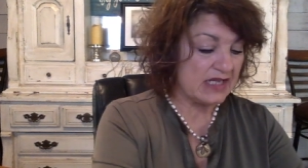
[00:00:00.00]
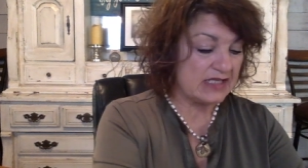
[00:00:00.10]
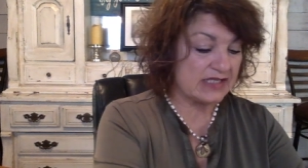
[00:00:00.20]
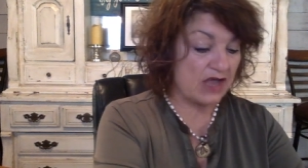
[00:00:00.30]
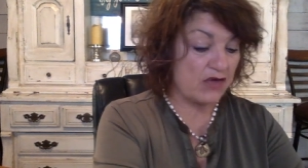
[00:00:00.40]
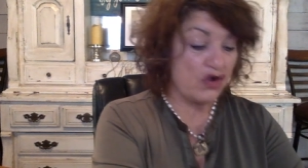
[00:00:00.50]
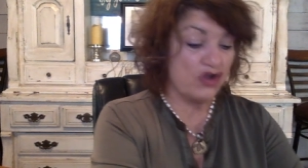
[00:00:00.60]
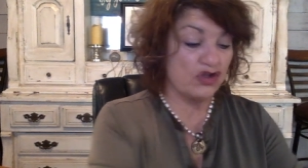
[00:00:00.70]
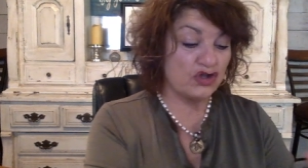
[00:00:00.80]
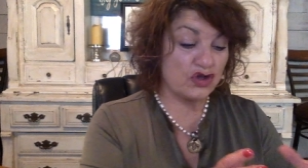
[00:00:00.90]
So
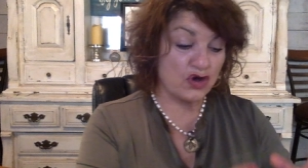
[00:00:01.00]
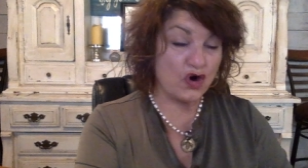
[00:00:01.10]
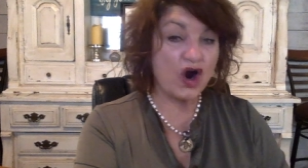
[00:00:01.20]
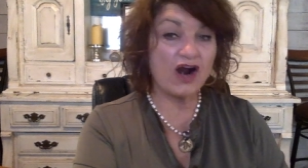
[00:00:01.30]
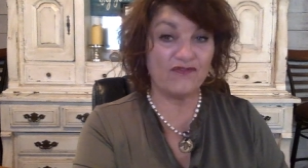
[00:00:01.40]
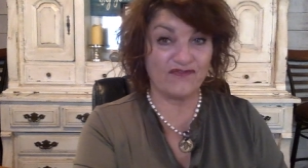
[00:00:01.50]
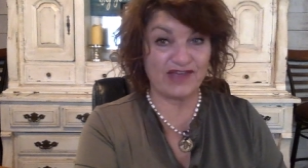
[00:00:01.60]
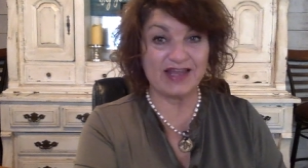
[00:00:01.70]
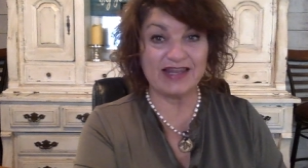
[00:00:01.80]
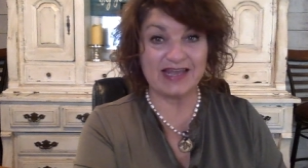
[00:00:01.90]
you're
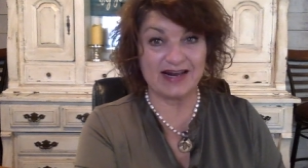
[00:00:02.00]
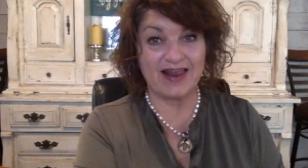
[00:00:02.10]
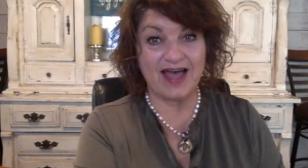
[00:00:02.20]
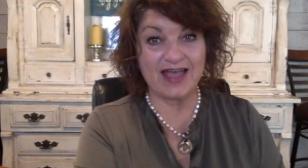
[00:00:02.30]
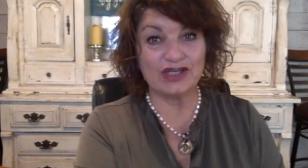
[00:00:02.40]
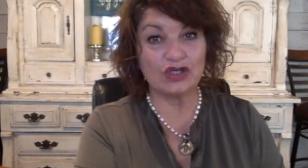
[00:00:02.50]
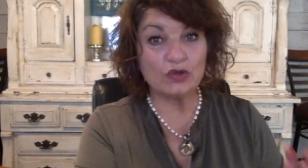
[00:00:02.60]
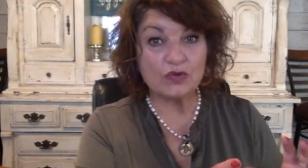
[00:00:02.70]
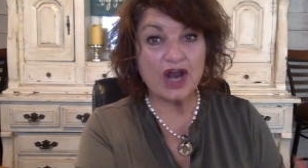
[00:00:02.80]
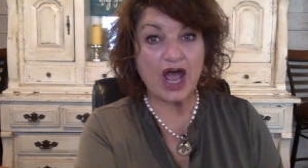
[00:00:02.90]
feeling like,
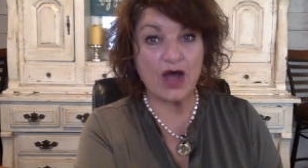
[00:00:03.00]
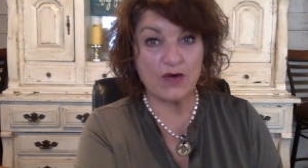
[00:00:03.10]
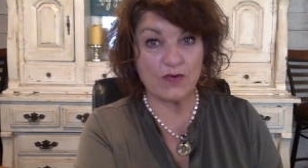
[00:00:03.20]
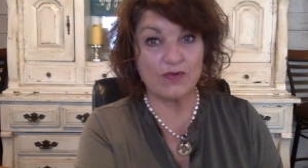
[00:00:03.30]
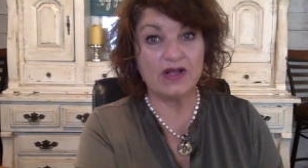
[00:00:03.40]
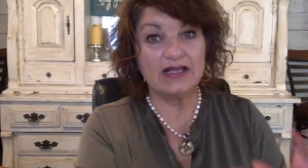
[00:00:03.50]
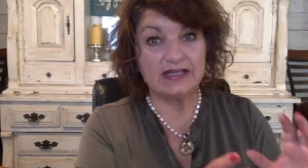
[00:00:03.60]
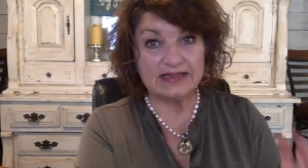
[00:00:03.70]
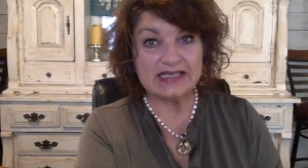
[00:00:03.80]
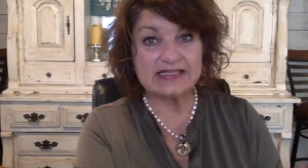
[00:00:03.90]
you know,
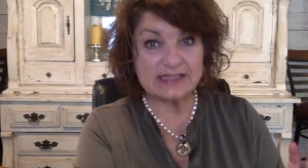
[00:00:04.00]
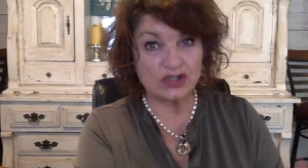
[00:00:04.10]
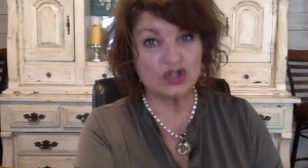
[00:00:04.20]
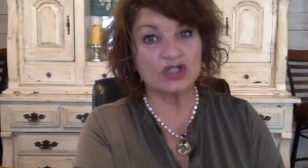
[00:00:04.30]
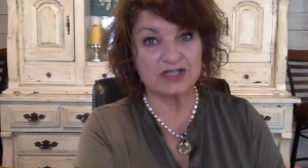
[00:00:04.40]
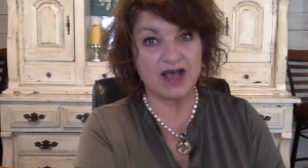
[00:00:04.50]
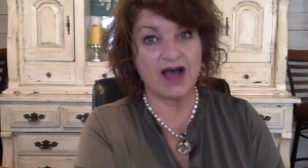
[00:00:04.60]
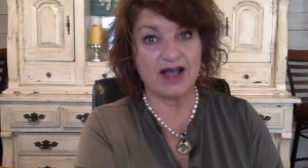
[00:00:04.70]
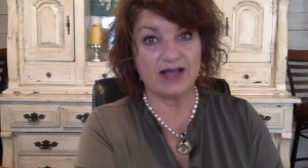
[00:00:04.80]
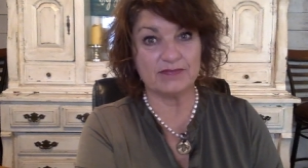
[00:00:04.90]
this is your
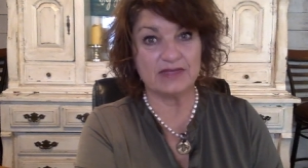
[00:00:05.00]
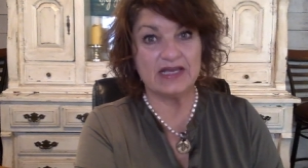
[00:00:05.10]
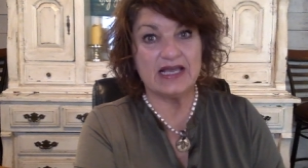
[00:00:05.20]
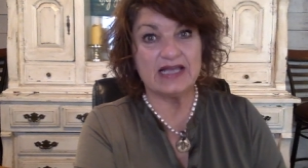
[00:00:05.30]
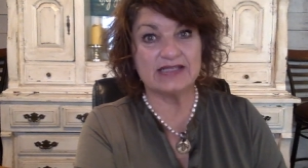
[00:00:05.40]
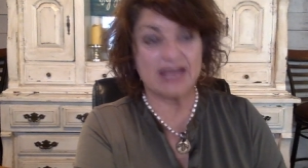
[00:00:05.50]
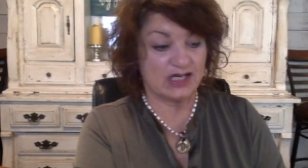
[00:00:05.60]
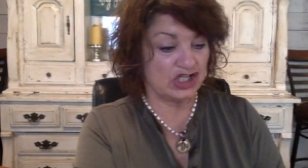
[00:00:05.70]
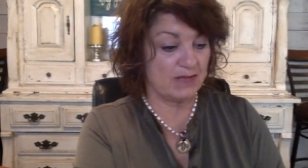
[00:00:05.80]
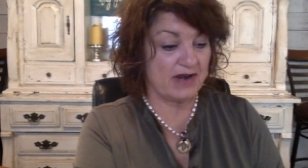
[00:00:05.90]
time. It's
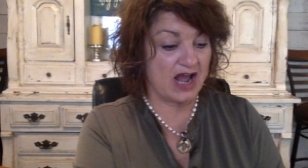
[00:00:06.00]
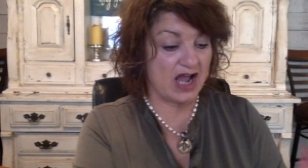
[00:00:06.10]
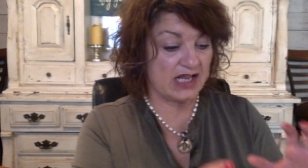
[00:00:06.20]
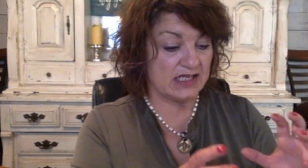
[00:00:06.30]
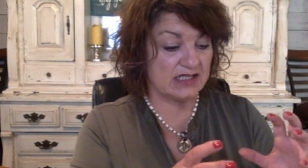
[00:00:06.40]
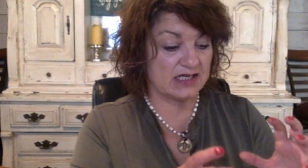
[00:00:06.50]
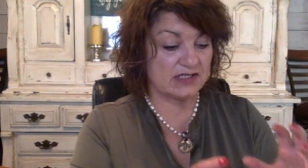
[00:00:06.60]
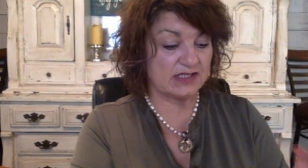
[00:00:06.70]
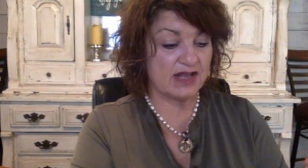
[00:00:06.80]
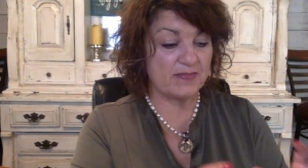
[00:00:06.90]
like, Gemini, there's
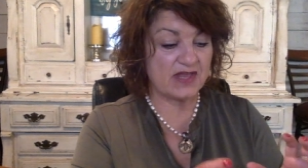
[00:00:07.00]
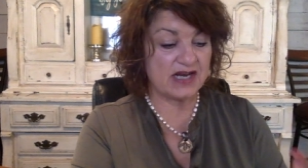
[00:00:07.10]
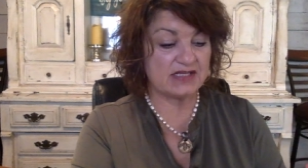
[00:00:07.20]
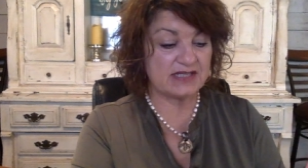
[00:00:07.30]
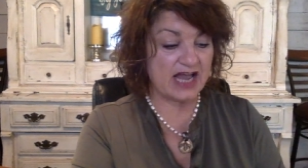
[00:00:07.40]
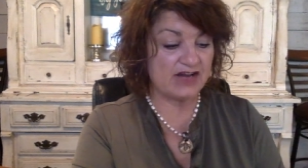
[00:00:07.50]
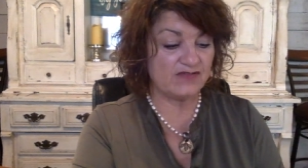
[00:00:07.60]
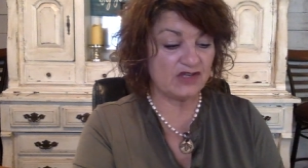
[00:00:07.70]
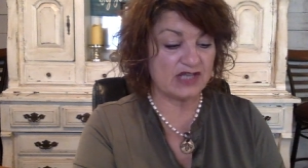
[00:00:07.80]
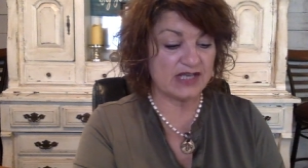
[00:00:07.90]
something inside of
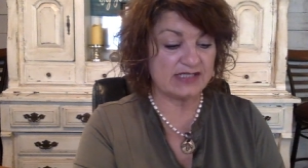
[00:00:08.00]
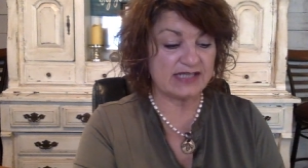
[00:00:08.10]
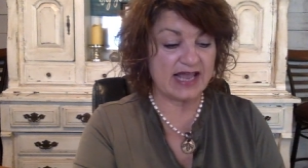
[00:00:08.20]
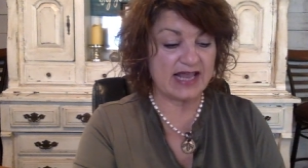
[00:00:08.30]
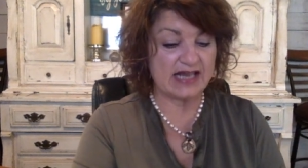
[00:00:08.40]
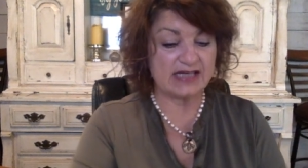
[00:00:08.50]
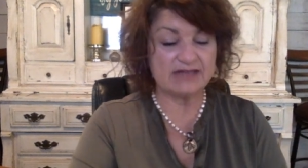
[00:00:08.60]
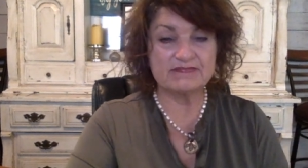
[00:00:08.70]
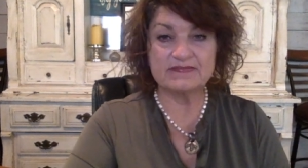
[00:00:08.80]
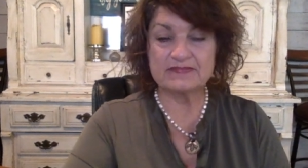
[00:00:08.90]
you that's saying,
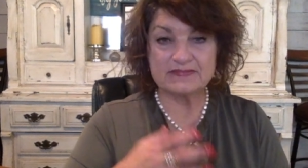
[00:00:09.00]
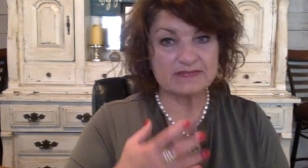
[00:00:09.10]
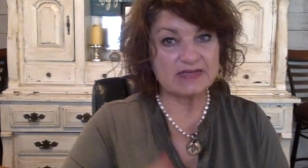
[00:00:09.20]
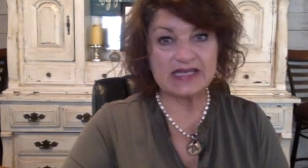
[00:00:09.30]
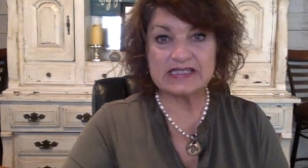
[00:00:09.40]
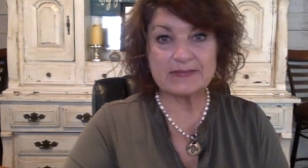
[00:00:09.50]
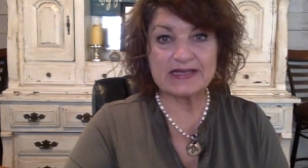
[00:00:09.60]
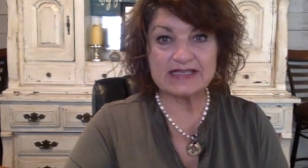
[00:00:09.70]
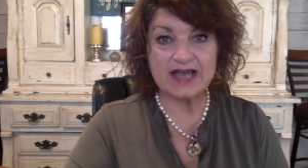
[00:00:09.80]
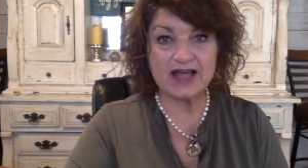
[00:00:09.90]
it's my
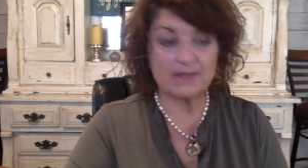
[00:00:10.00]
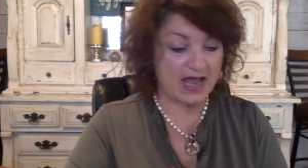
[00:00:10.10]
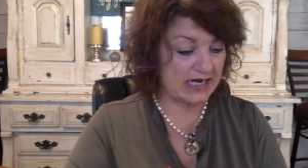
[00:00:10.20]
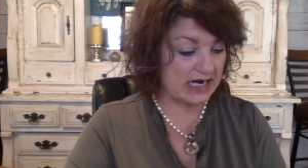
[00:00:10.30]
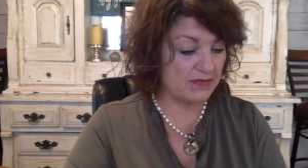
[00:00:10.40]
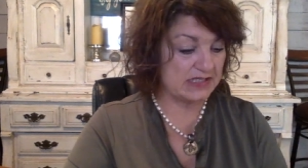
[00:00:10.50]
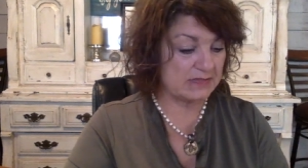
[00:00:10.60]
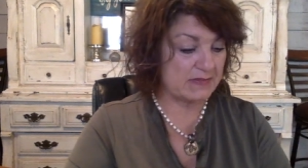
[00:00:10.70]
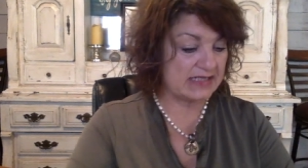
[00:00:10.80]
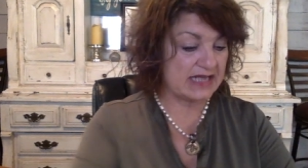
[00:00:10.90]
time. I know it's my